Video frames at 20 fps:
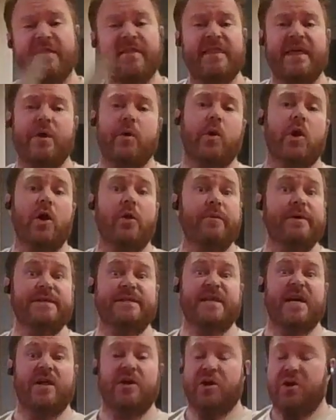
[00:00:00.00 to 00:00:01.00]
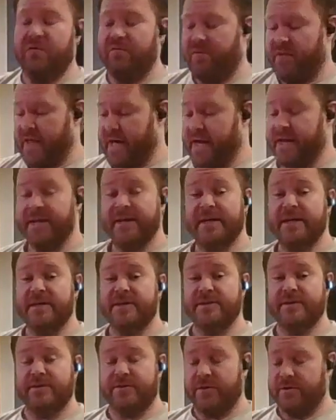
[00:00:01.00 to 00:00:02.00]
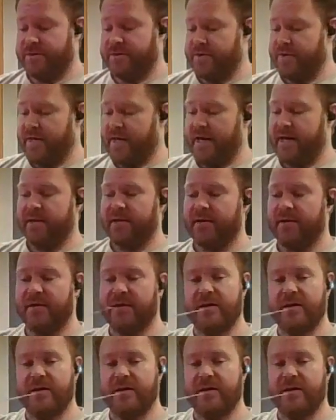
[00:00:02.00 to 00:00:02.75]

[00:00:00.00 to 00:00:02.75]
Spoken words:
They will always yell at you for that. So don't do that.